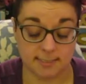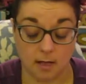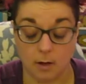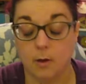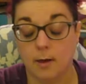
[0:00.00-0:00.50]

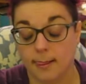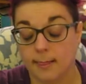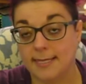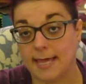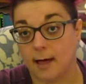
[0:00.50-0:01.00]
So,
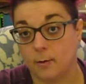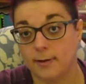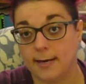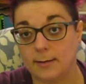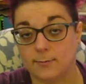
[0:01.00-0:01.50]
yeah,
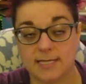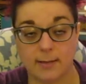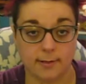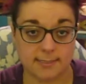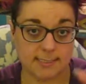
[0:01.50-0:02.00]
when I was
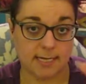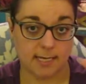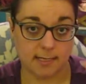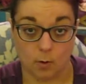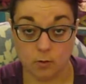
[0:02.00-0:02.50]
able to
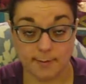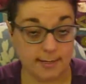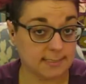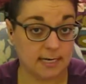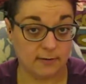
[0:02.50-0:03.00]
take cold
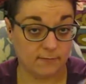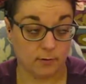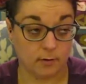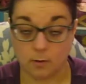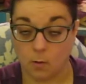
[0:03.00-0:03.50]
medicine
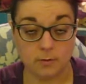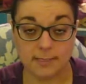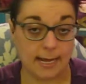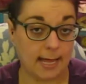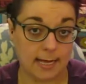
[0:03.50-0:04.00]
for a cold
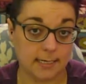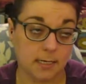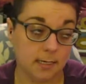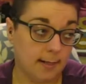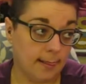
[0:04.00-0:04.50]
that I
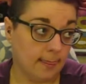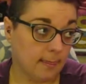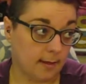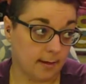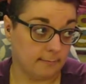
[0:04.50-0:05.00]

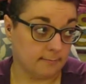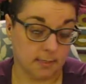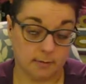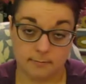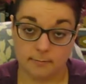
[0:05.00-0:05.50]
had,
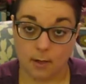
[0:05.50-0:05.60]
you know,